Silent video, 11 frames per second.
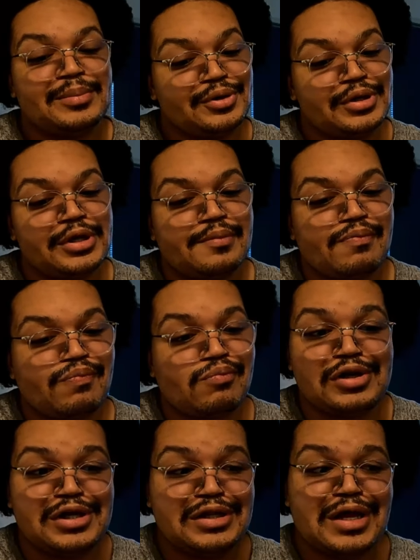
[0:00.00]
Period.
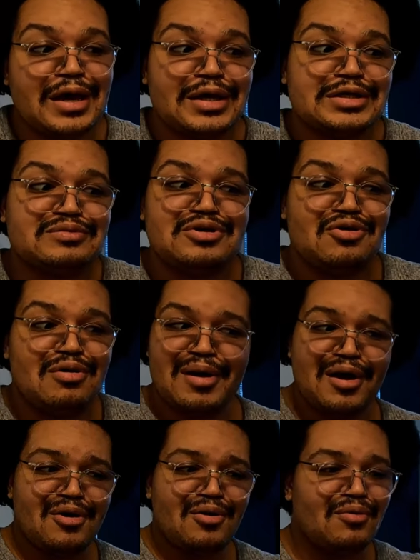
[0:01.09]
We need that because we're going
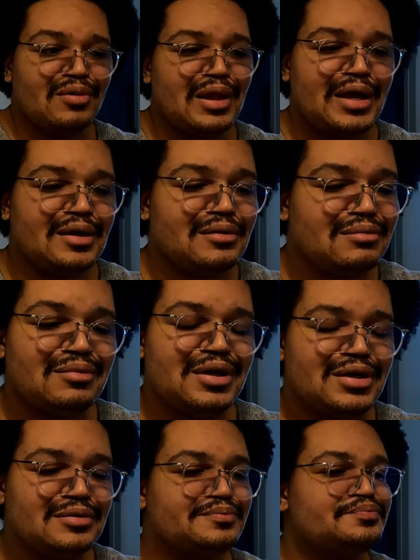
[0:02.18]
bald. Like,
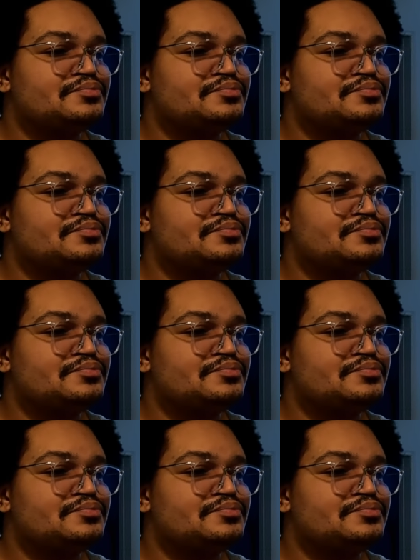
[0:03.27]
what?